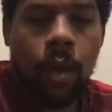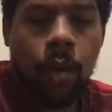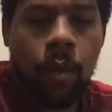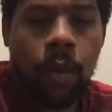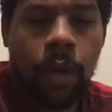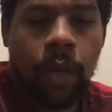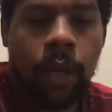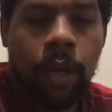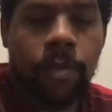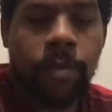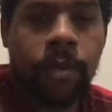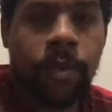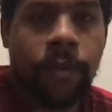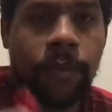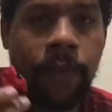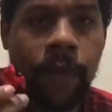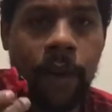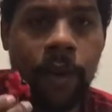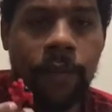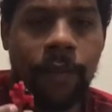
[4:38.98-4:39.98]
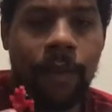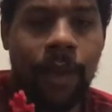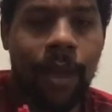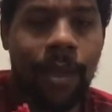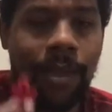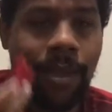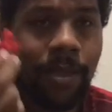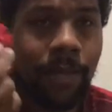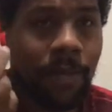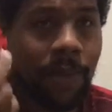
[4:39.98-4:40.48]
When it comes to Firefly,
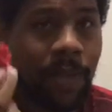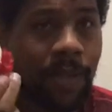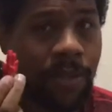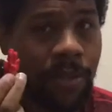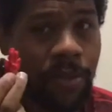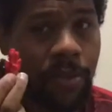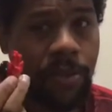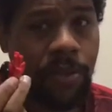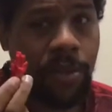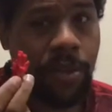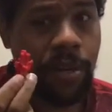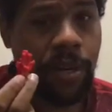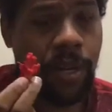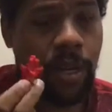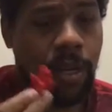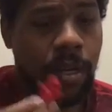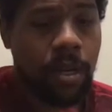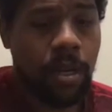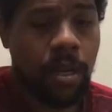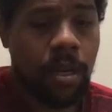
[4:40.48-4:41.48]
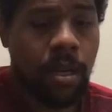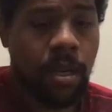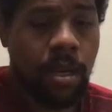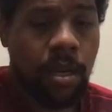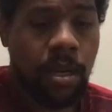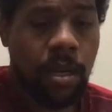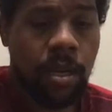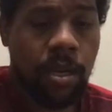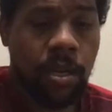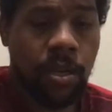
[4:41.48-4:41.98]
these minis are sturdy.
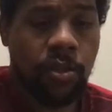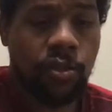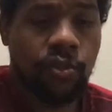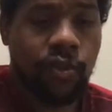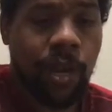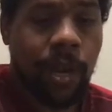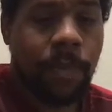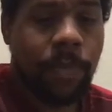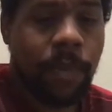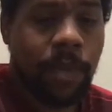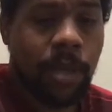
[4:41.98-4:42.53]
You can drop